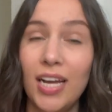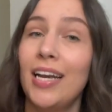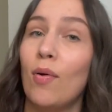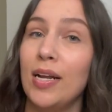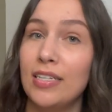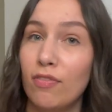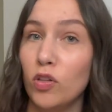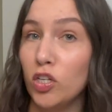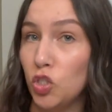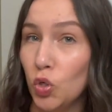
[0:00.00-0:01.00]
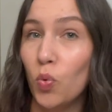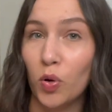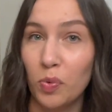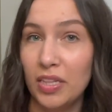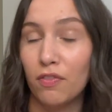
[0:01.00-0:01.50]
And now I definitely do want
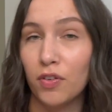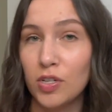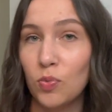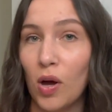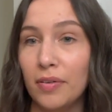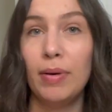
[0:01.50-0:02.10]
to read the first one.